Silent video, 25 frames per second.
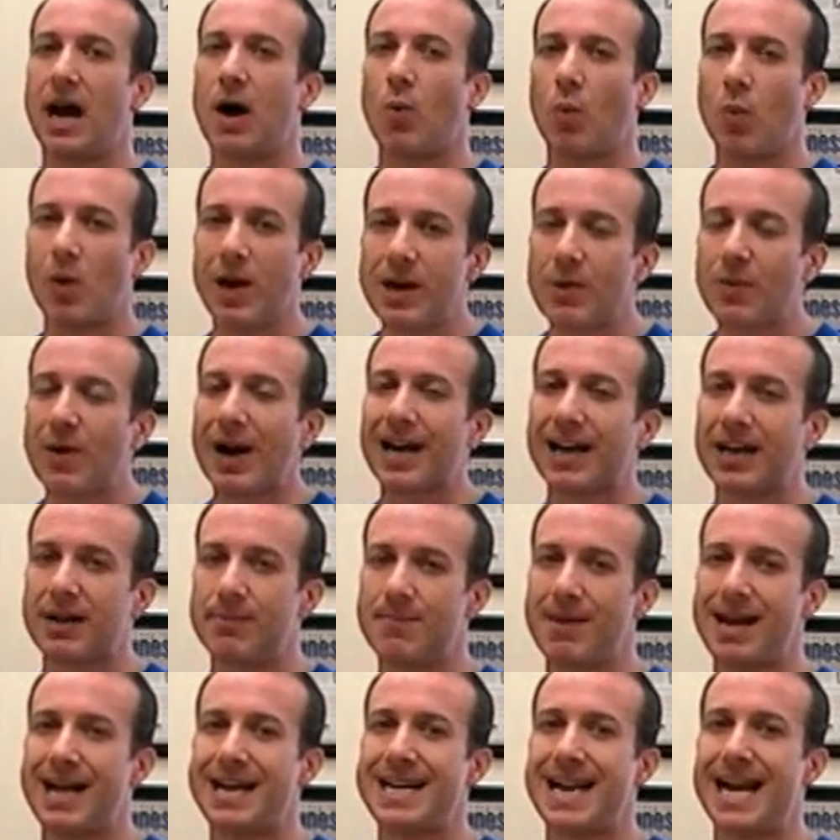We
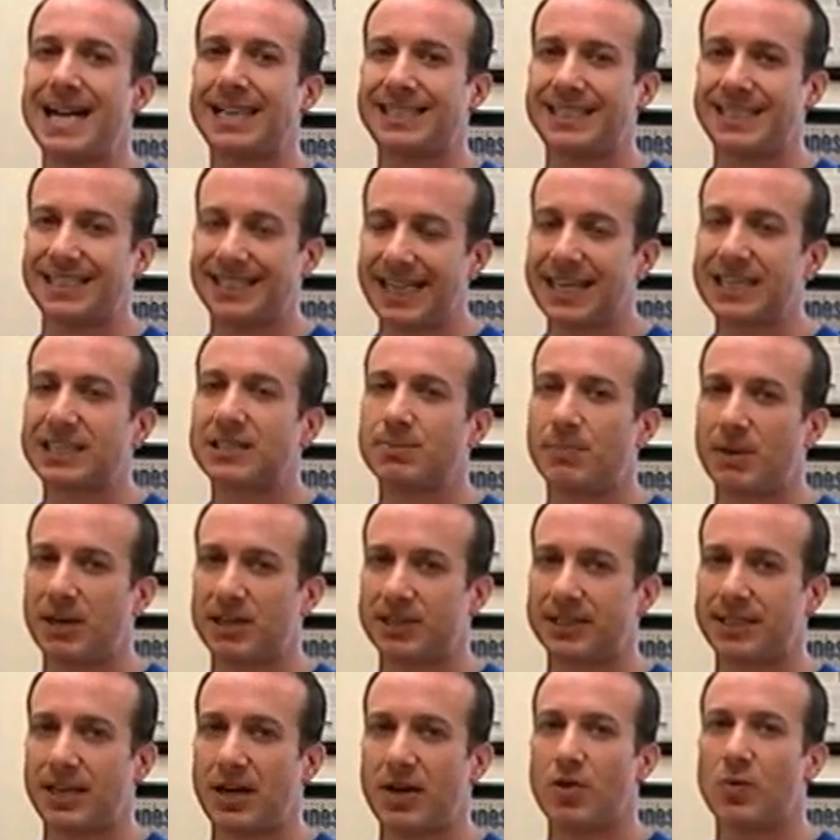recommend at 6
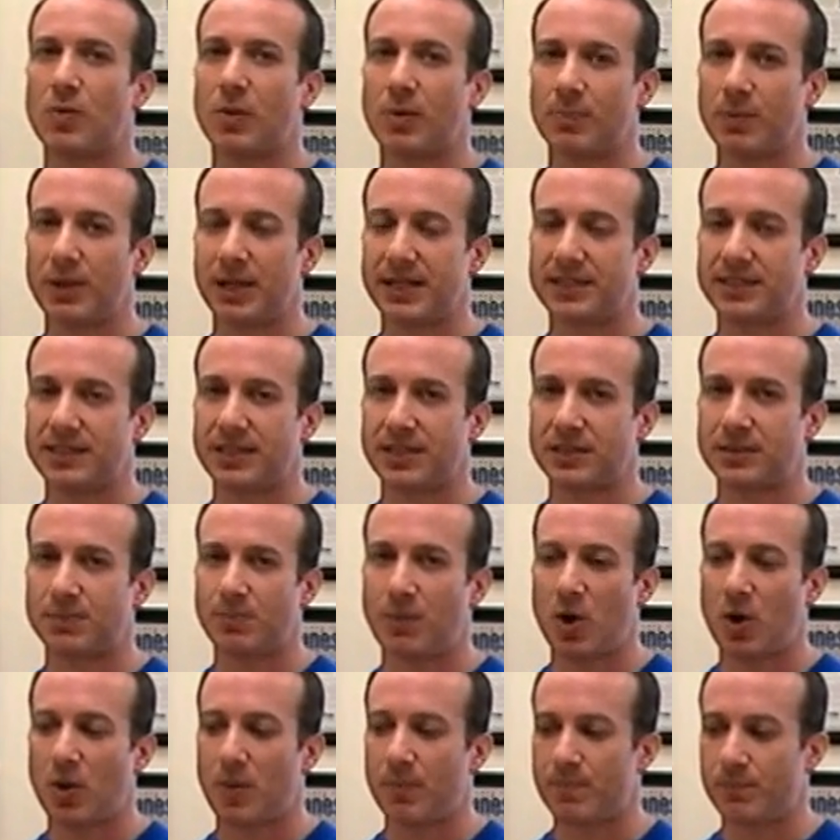months that you replace this
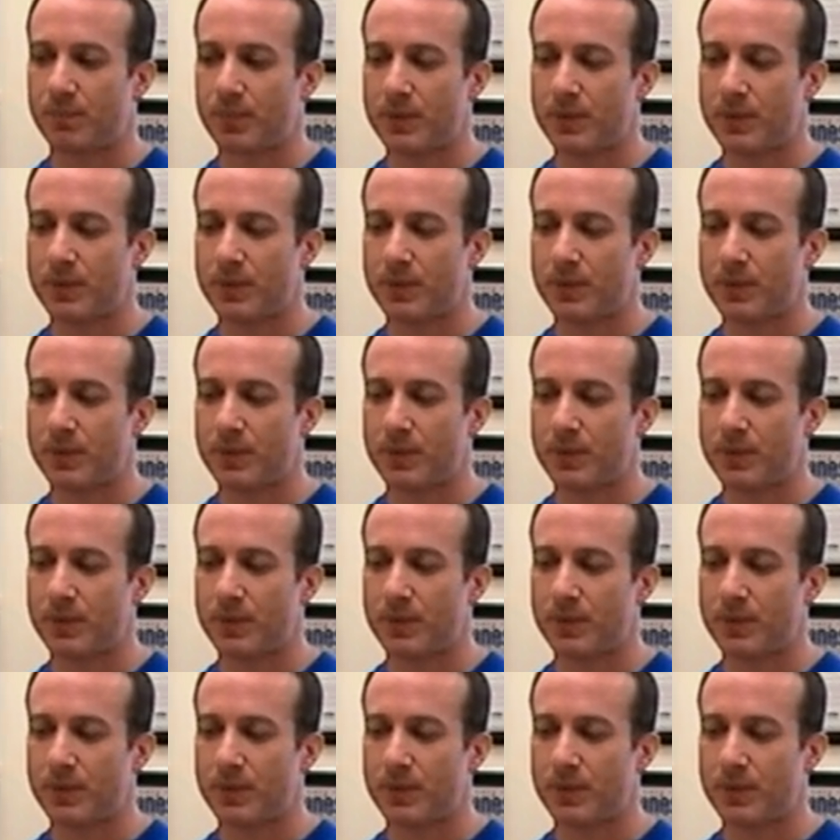bulb.